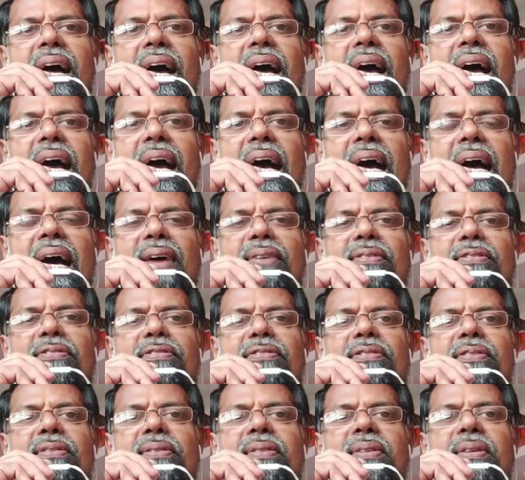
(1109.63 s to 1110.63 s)
have
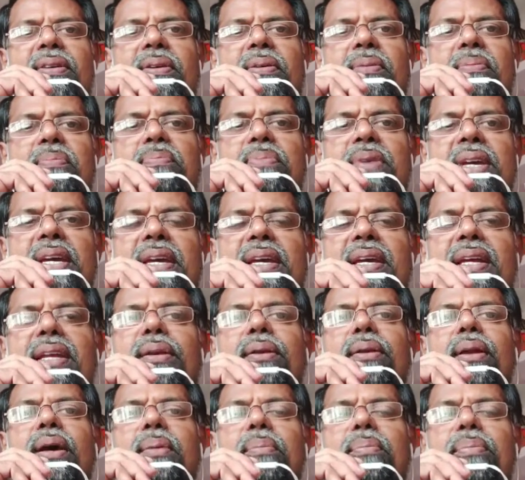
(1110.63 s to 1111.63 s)

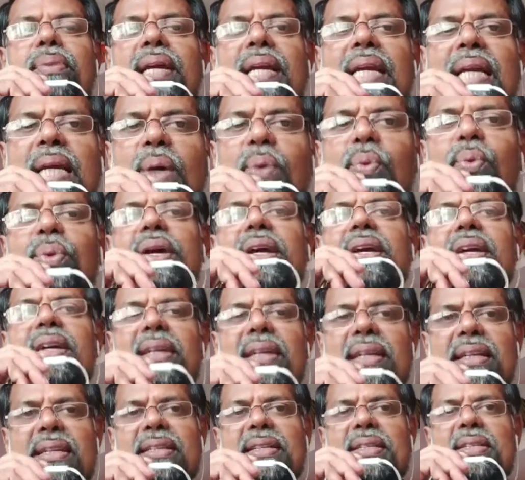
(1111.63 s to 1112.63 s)
been believing
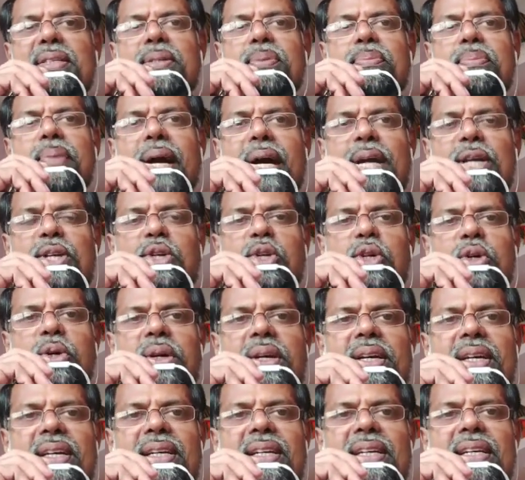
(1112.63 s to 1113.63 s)
in this magic
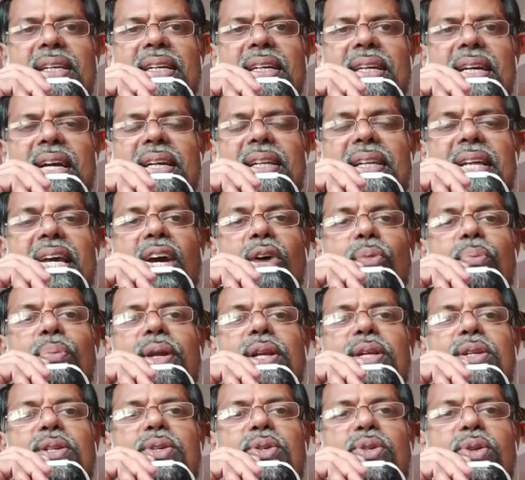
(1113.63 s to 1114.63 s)
and they have
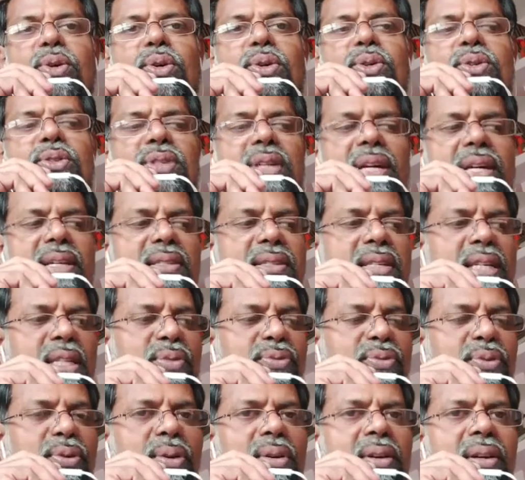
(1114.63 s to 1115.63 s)
been so
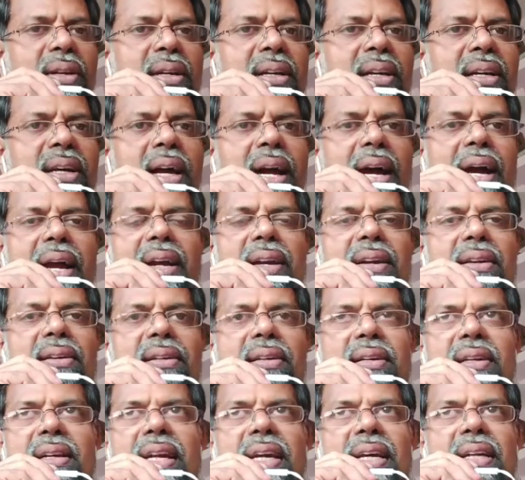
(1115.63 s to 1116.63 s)
successful, and
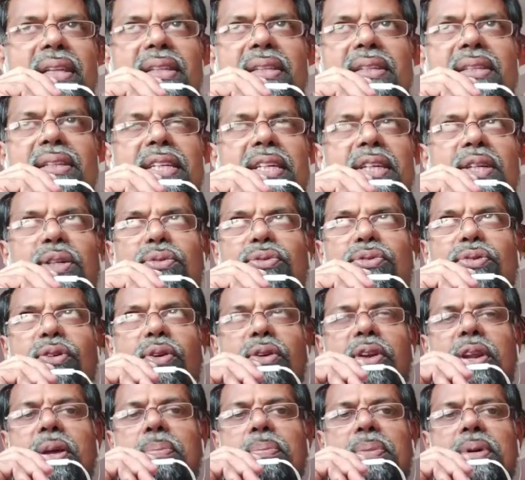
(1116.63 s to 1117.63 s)
like 30 to
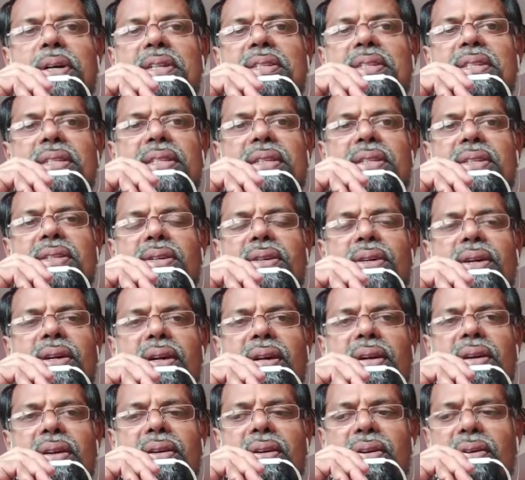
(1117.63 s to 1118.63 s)
40%
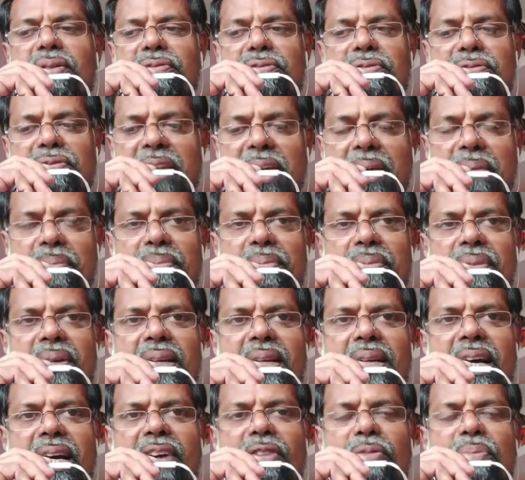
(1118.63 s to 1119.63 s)
or of them
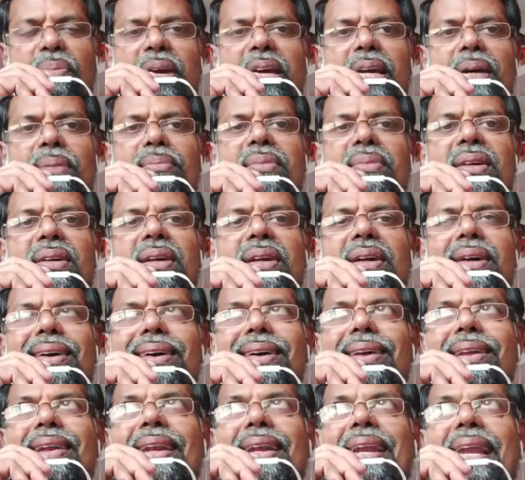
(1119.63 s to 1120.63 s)
have become
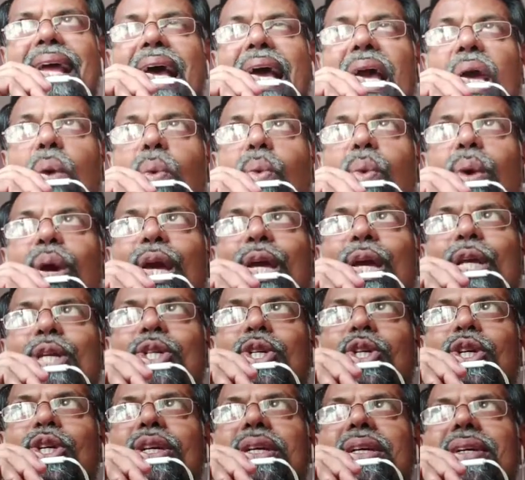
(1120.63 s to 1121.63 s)

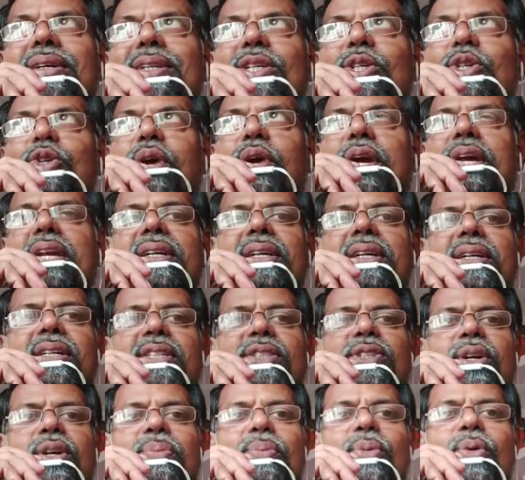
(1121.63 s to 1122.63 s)
language trainers
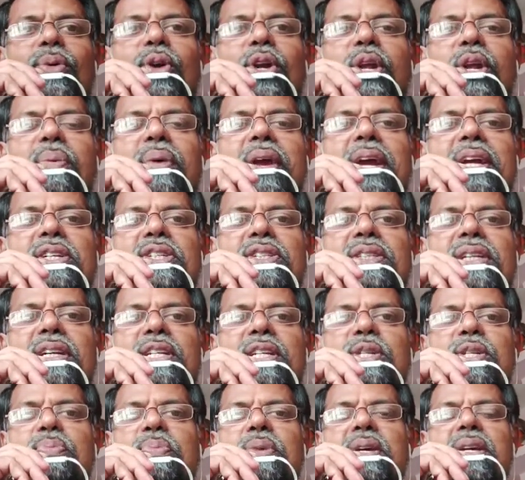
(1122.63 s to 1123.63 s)
or motivational
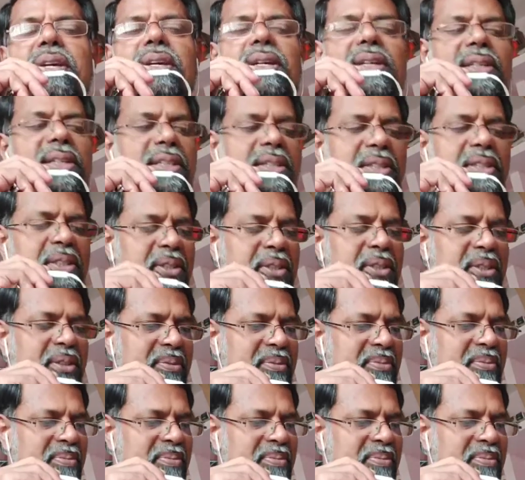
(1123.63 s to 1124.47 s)
speakers.